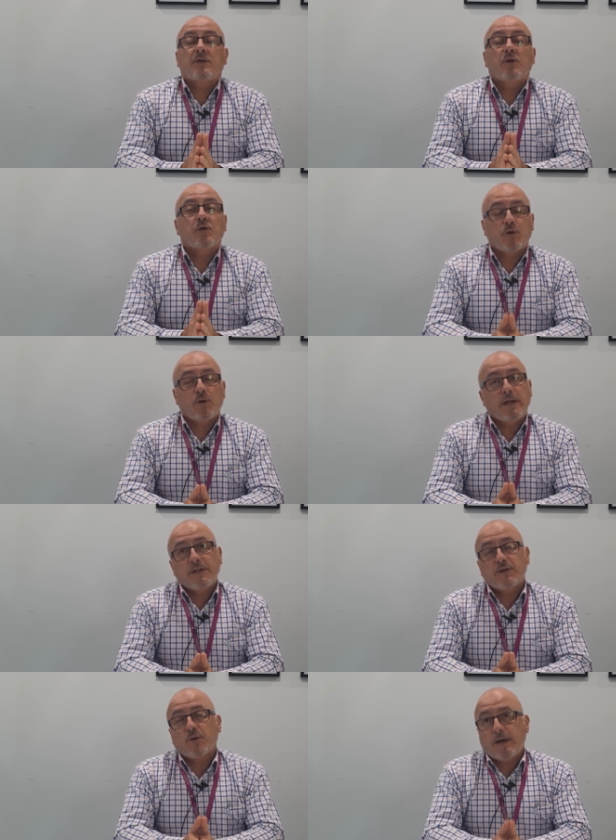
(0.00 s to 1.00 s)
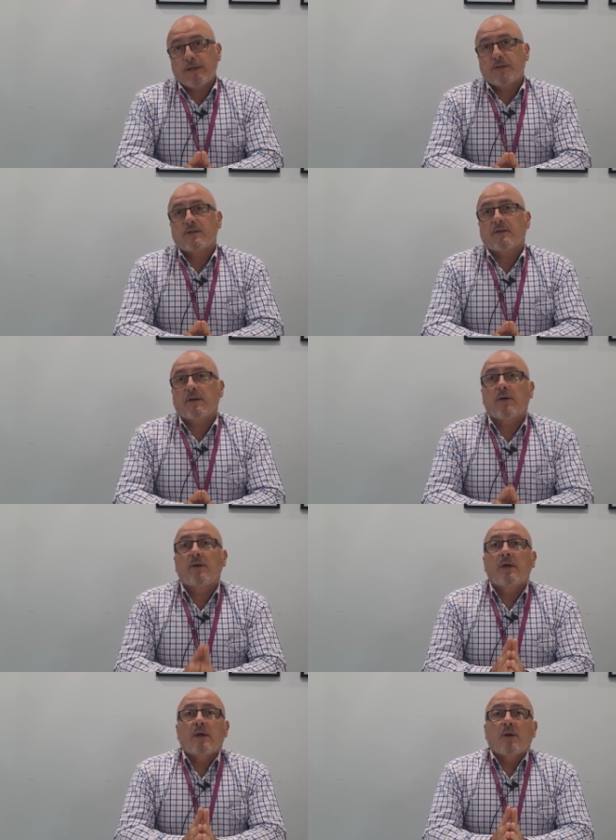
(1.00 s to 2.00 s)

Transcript: You do need to register though.